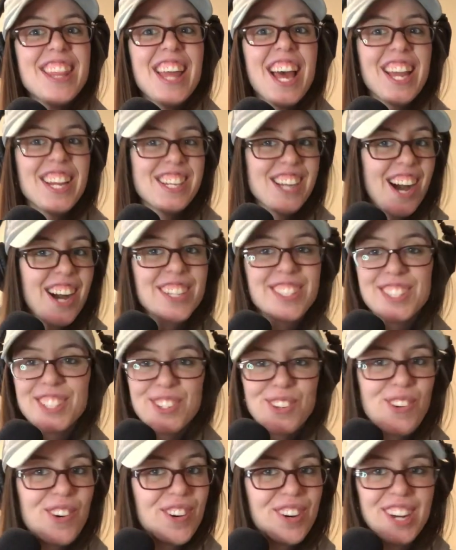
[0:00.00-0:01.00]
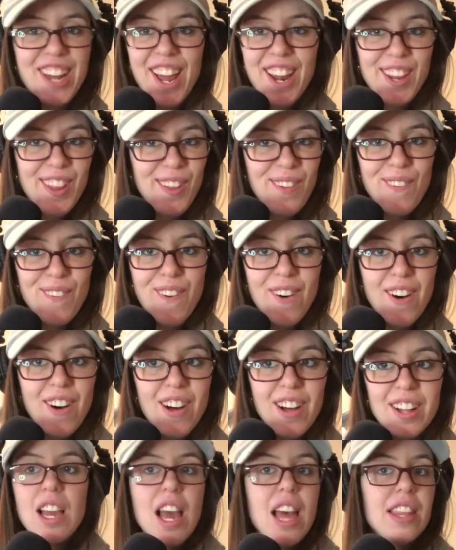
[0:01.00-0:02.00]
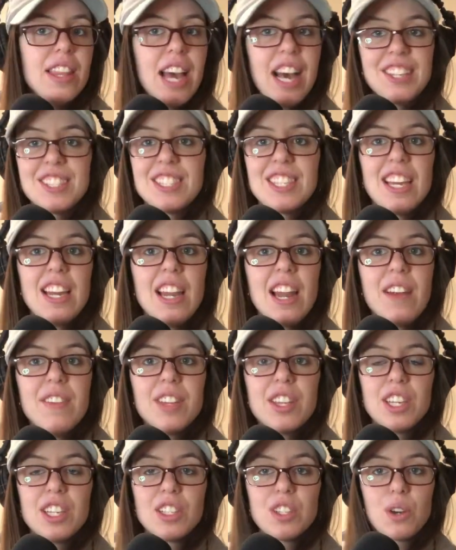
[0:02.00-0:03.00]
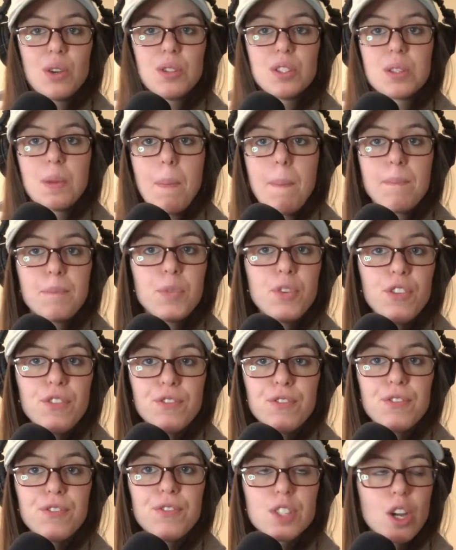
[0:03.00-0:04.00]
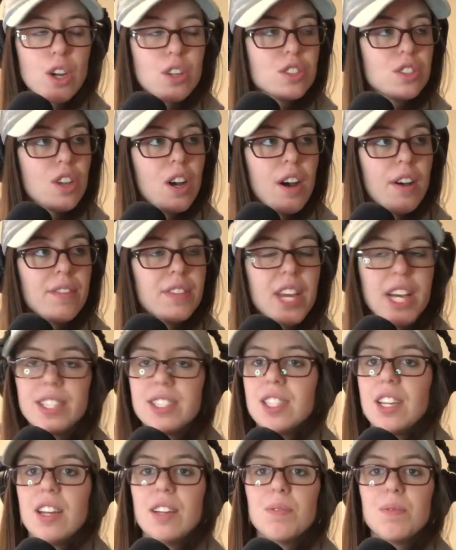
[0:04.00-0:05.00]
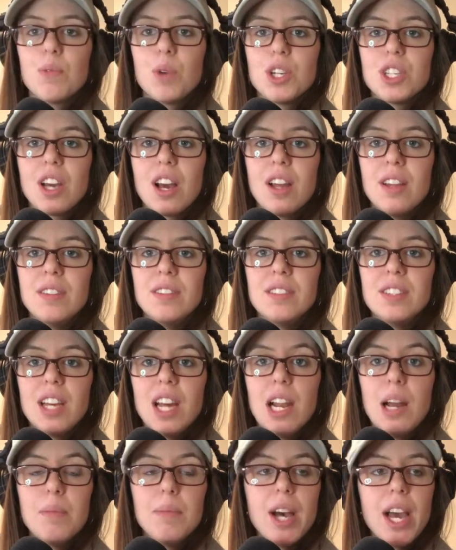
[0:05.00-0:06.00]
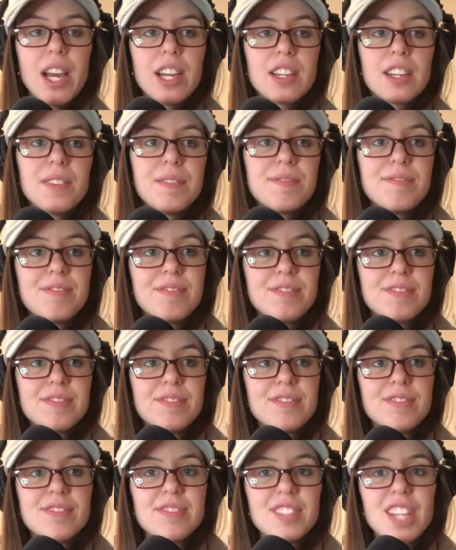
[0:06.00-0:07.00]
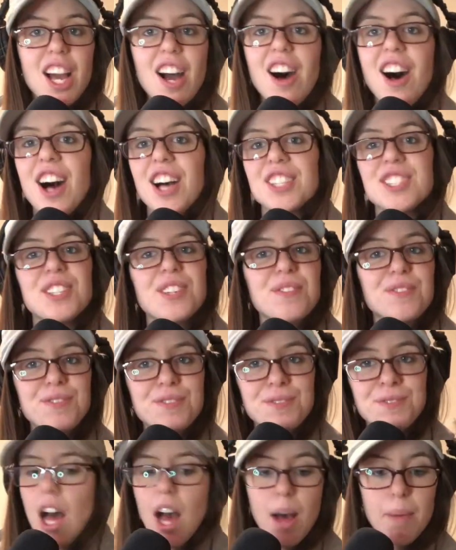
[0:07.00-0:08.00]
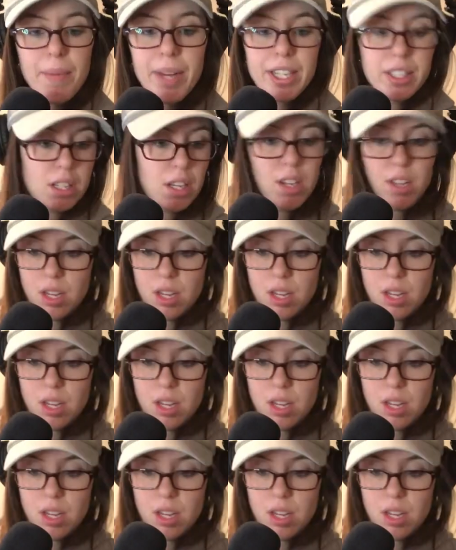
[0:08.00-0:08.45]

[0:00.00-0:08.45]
that knocks the cord out of the wall, and that's it. Everything goes boop, turns off. That's it. We're done. And I'm like, awesome. I'm like,